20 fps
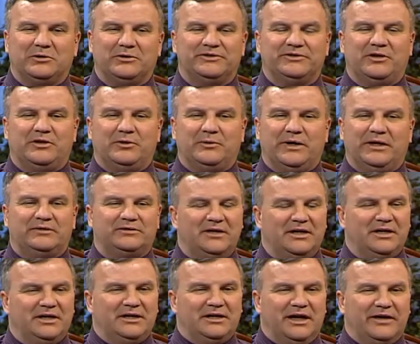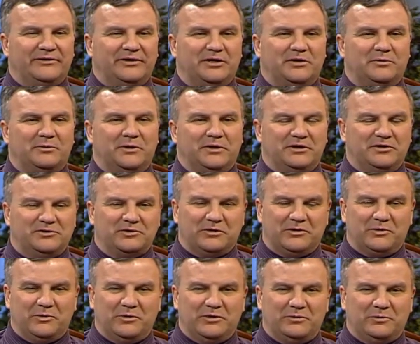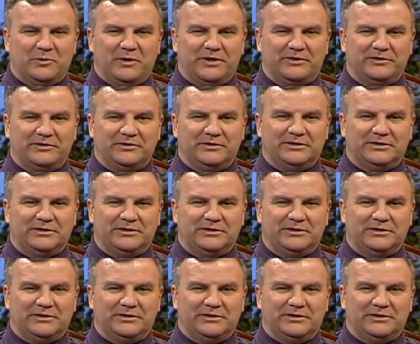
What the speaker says: as always. Have a good one. Enjoy the warm weather,